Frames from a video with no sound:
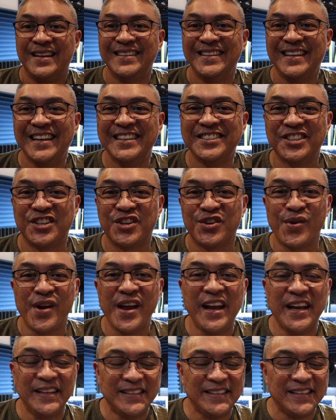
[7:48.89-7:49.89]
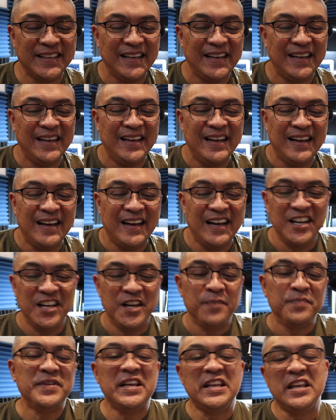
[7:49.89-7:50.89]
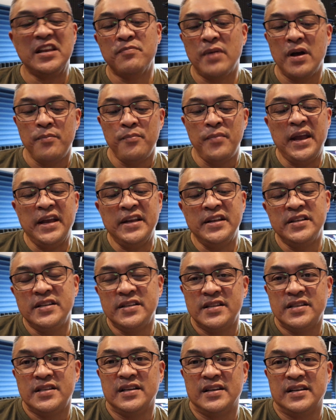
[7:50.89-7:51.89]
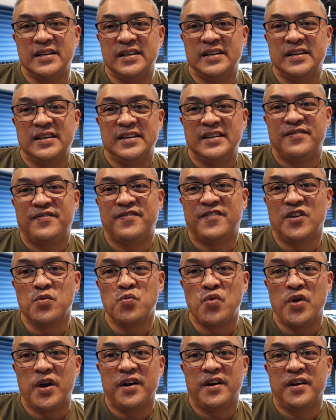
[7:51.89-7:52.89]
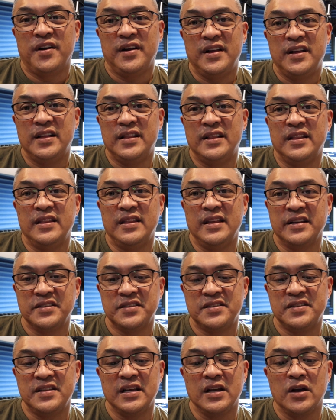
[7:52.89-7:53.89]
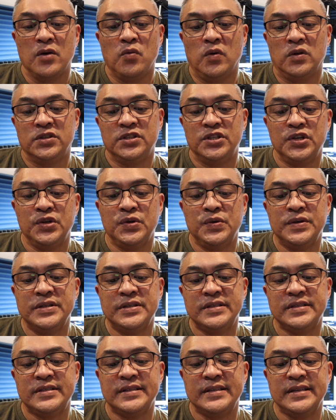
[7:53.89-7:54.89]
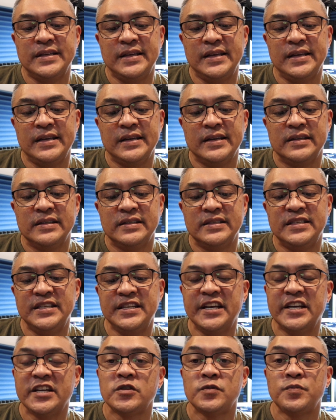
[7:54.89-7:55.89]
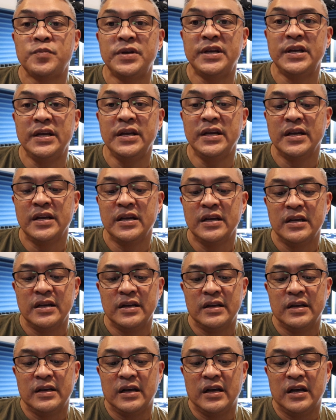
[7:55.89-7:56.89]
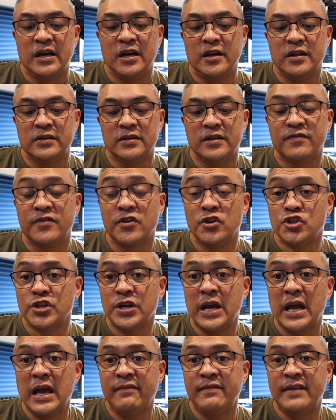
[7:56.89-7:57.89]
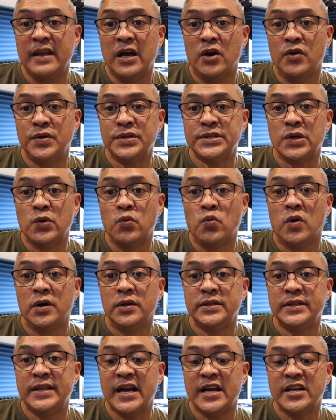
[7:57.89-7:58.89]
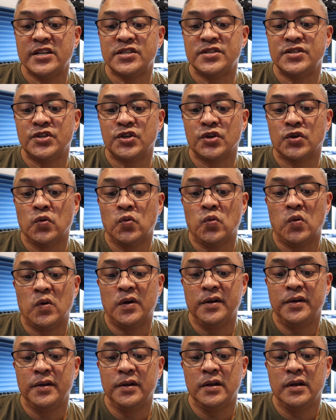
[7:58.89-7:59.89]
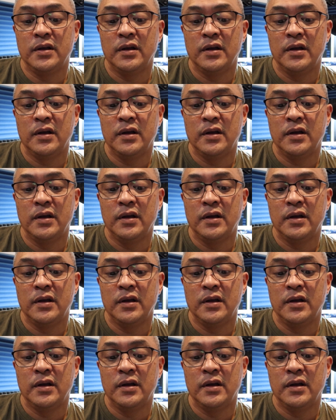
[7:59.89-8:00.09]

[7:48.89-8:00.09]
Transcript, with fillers: That's great. I updated my main uh, firmware. next thing I will do is the uh, DSP uh, the version I have now is a 1-01